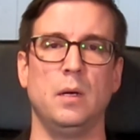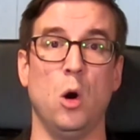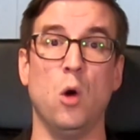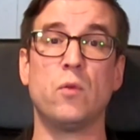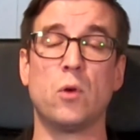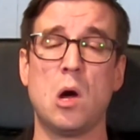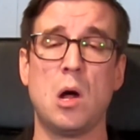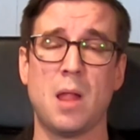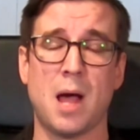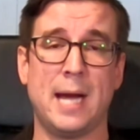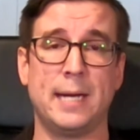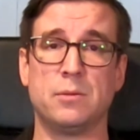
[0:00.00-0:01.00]

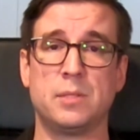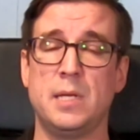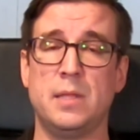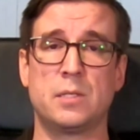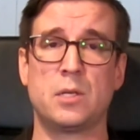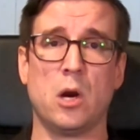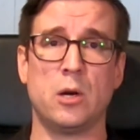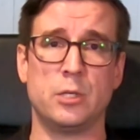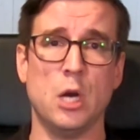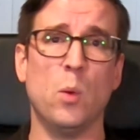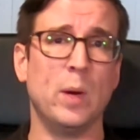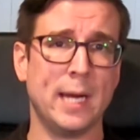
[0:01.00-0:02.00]
Overall, I don't see this card
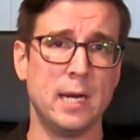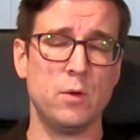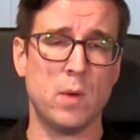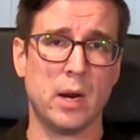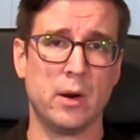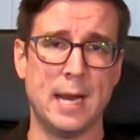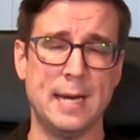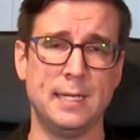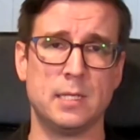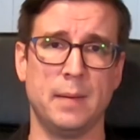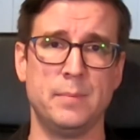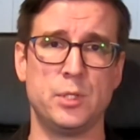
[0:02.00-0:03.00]
going anywhere
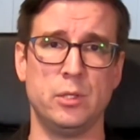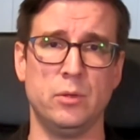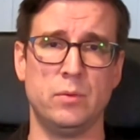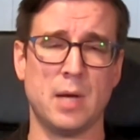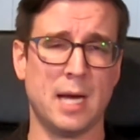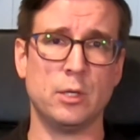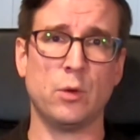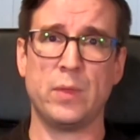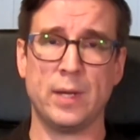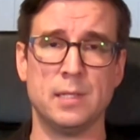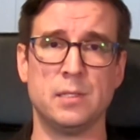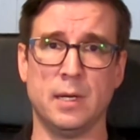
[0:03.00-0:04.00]
anytime soon. I don't
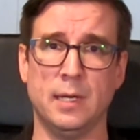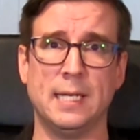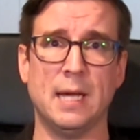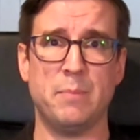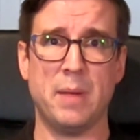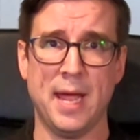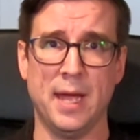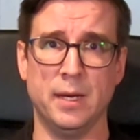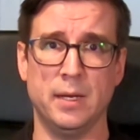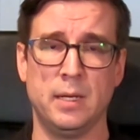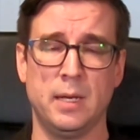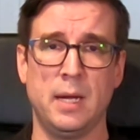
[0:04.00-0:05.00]
think it's going to get banned.